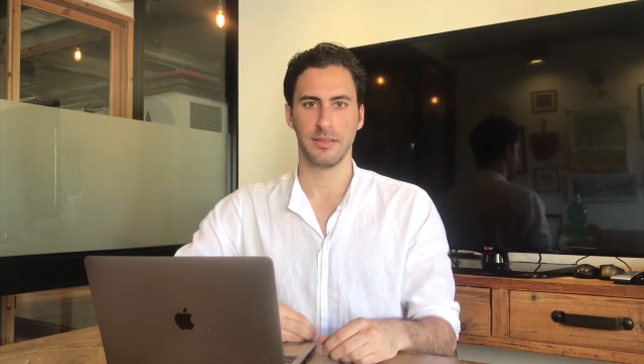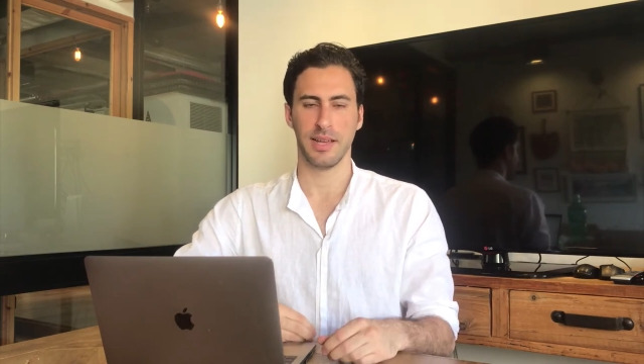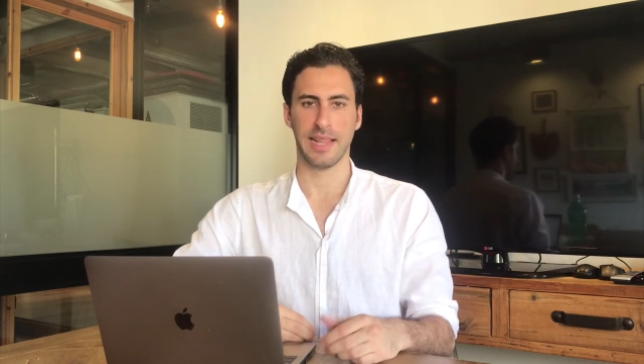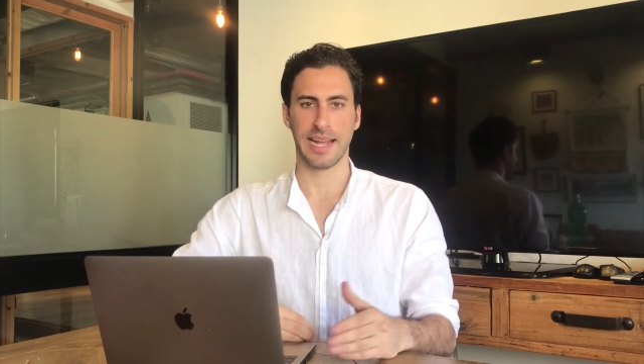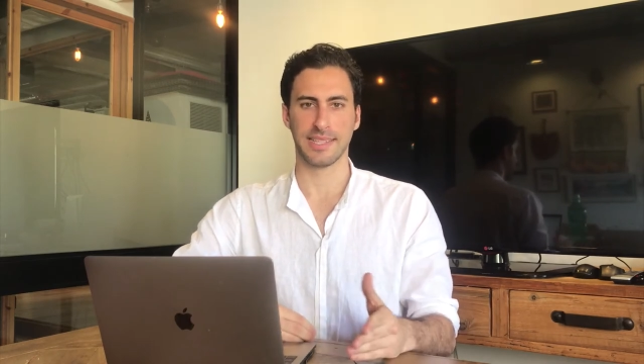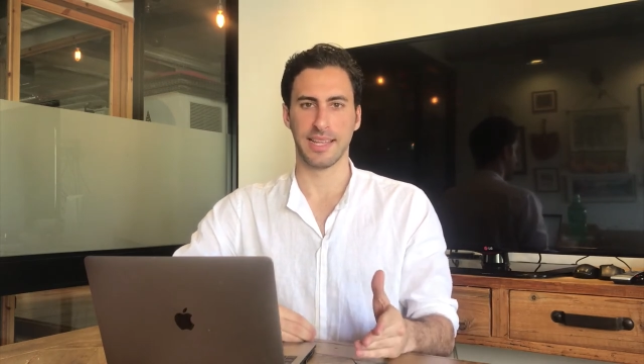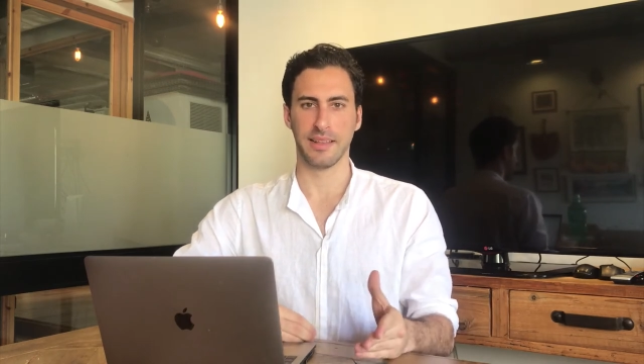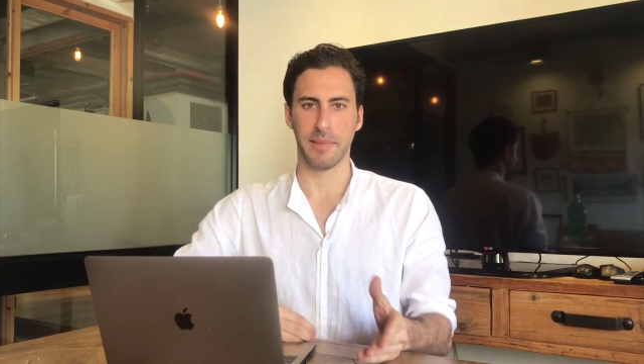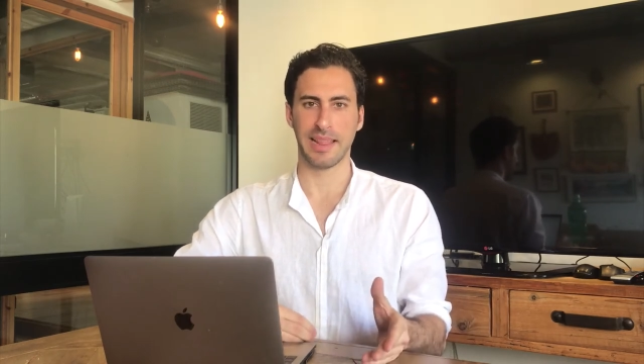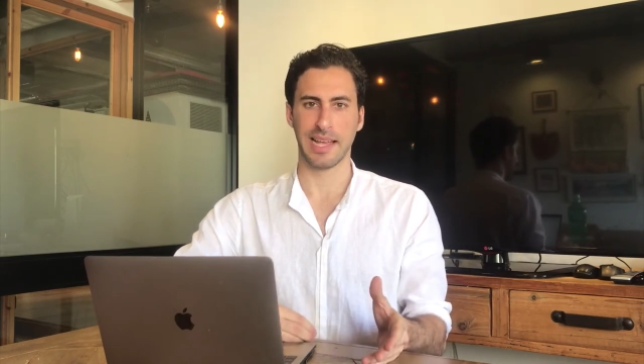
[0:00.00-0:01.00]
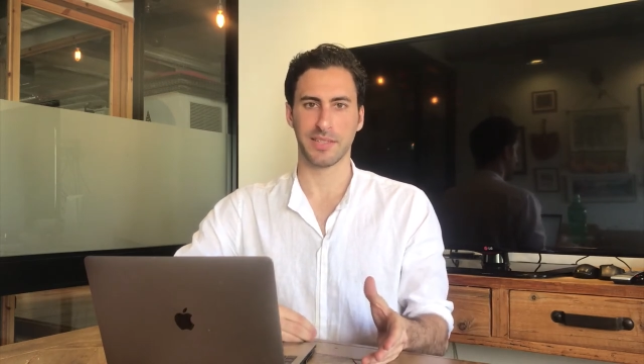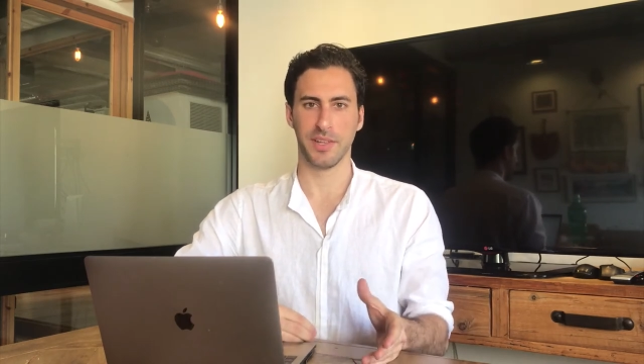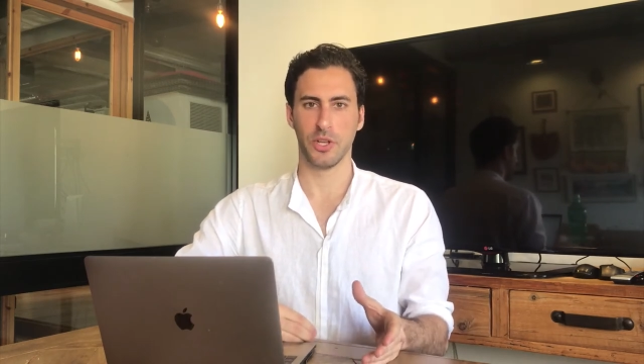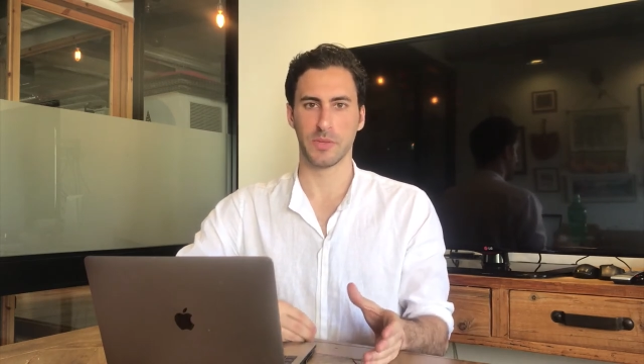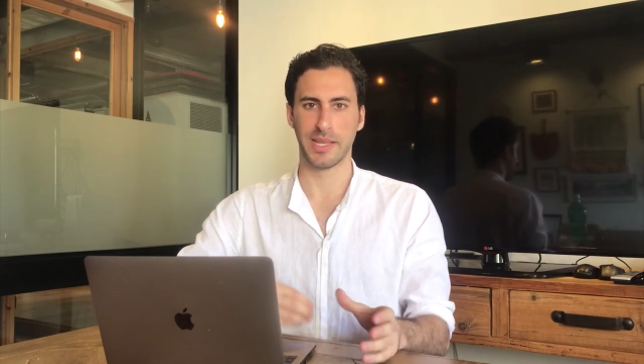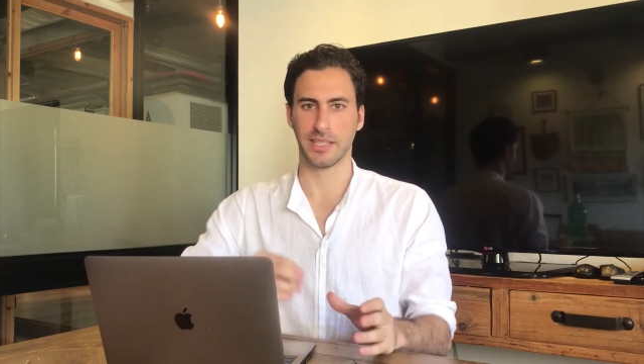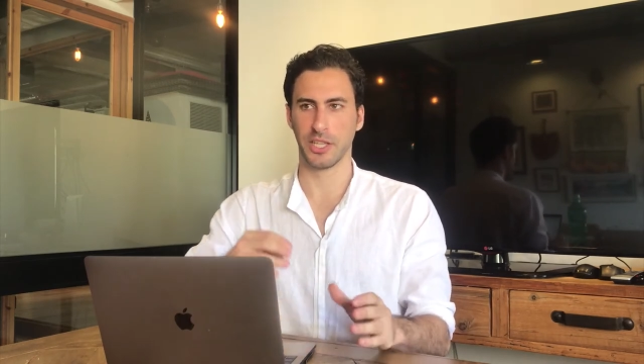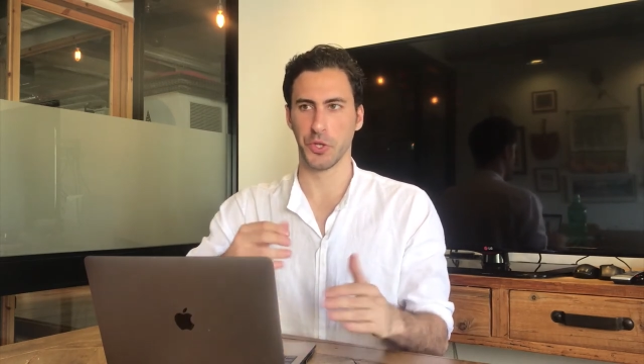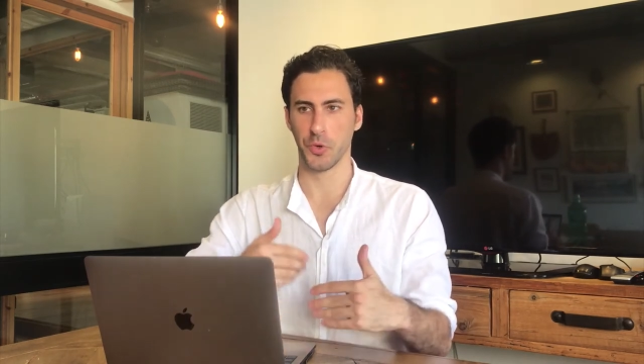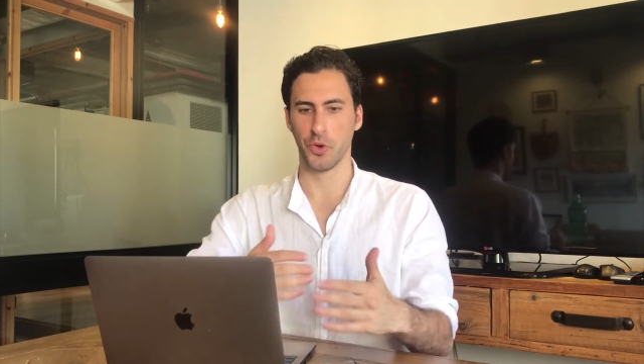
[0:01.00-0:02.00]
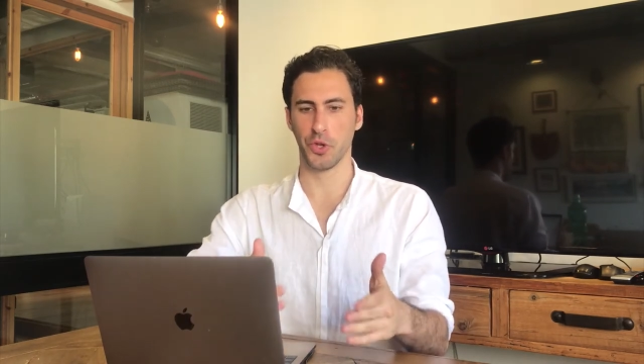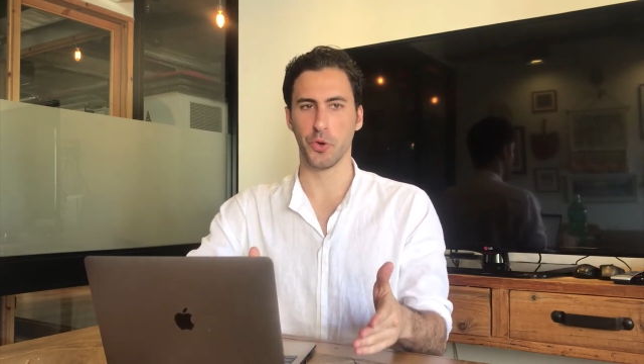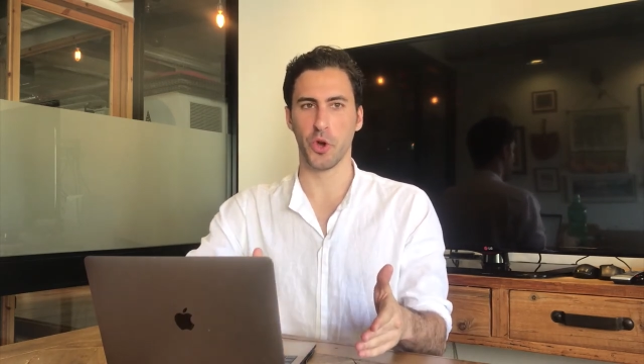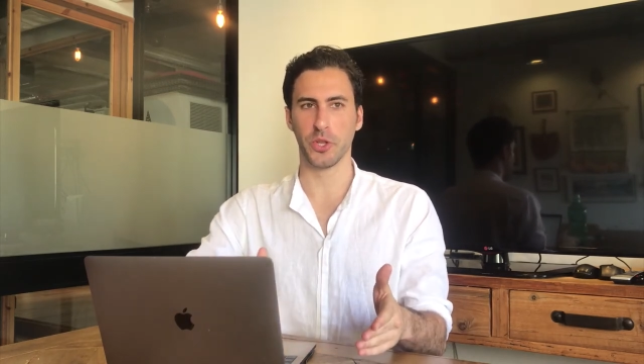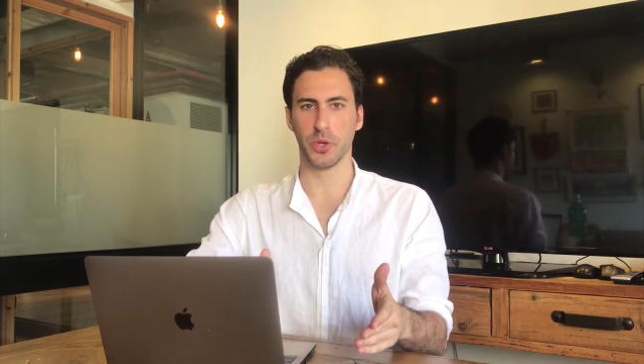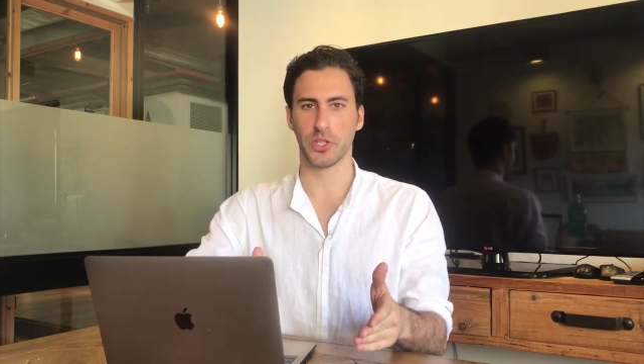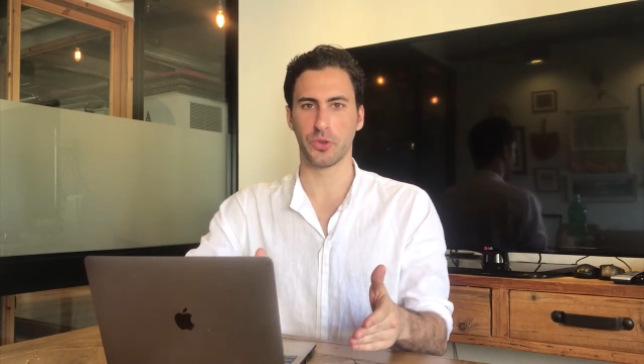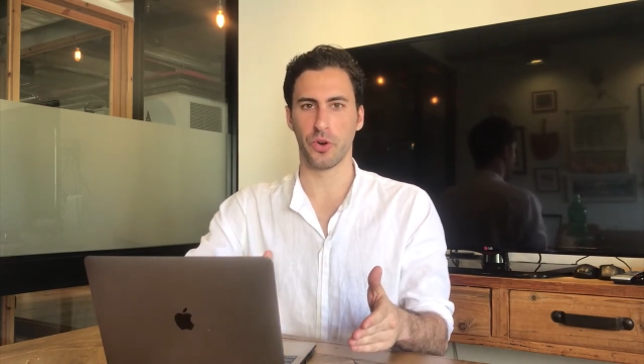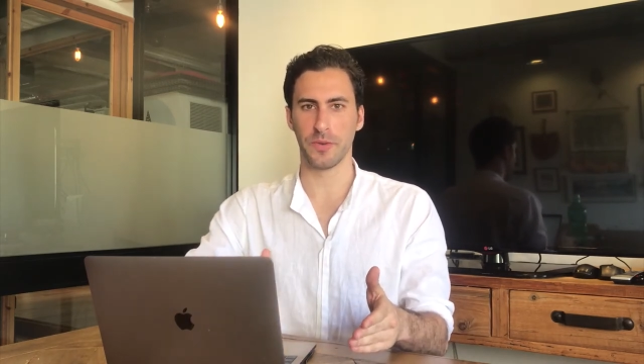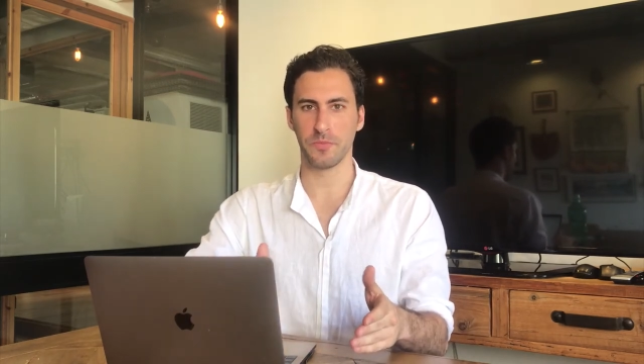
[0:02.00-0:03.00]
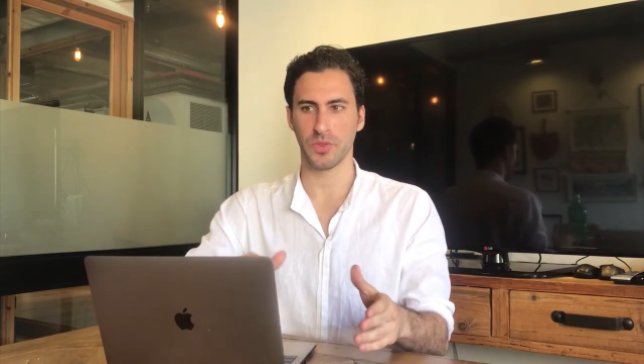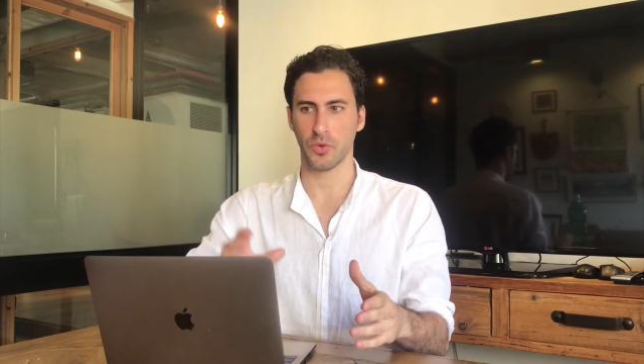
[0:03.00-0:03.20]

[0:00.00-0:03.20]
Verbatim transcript: And like I said in my last video, it's basically you go, you go into a store,